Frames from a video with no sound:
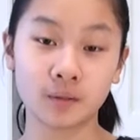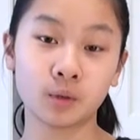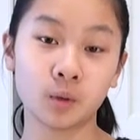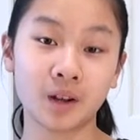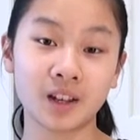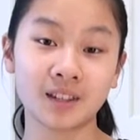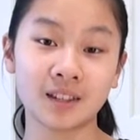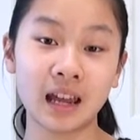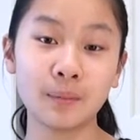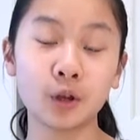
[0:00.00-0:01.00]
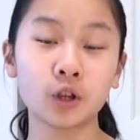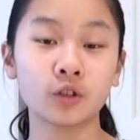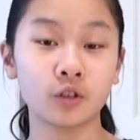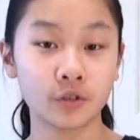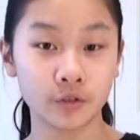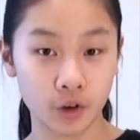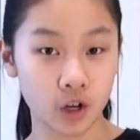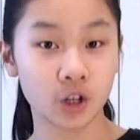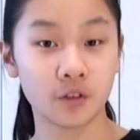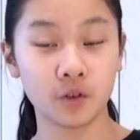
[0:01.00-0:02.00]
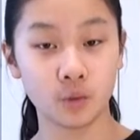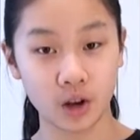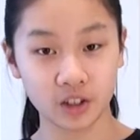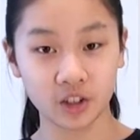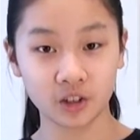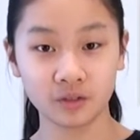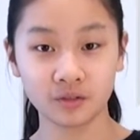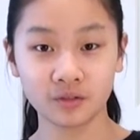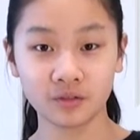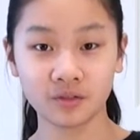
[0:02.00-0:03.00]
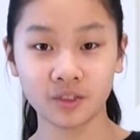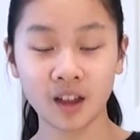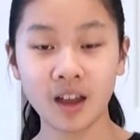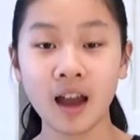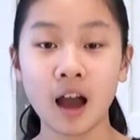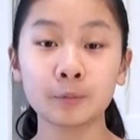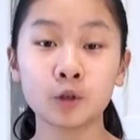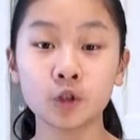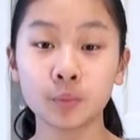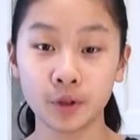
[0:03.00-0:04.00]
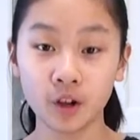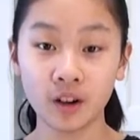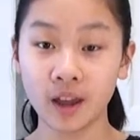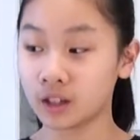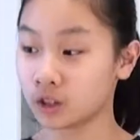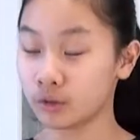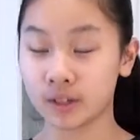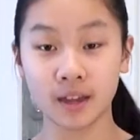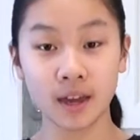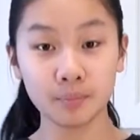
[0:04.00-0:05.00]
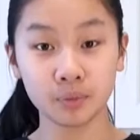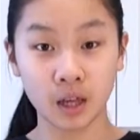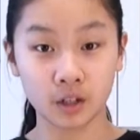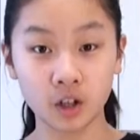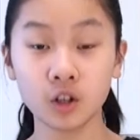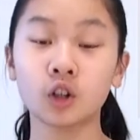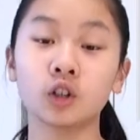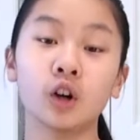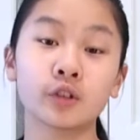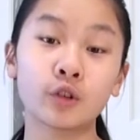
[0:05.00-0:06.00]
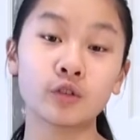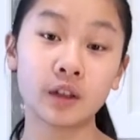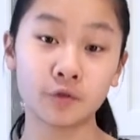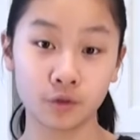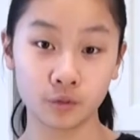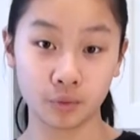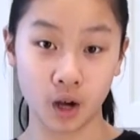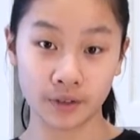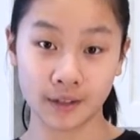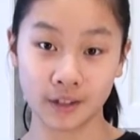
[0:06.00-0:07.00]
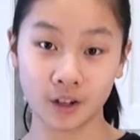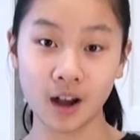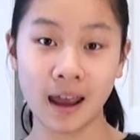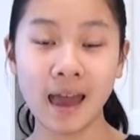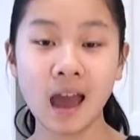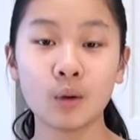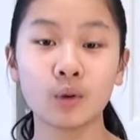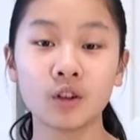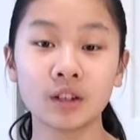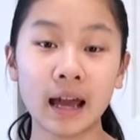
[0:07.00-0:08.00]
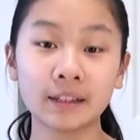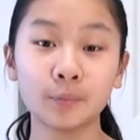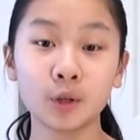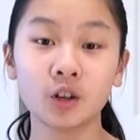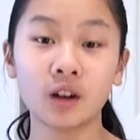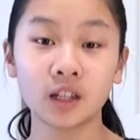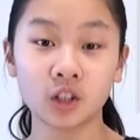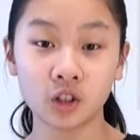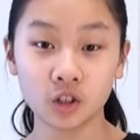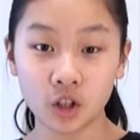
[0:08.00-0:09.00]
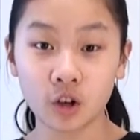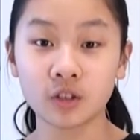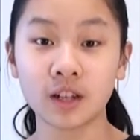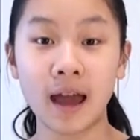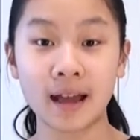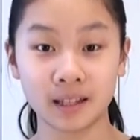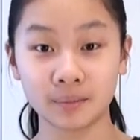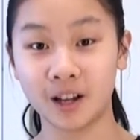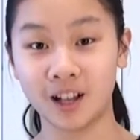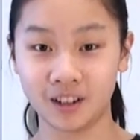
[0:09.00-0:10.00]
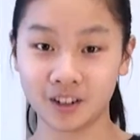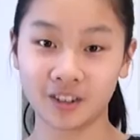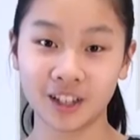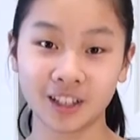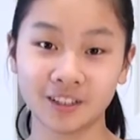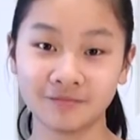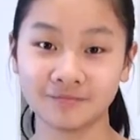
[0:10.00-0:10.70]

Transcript: and blueberries today, but you can use fresh if you want to. I'm going to puree using a blender. You could also use a food processor, and we're going to add the puree to the dough to add some color to it.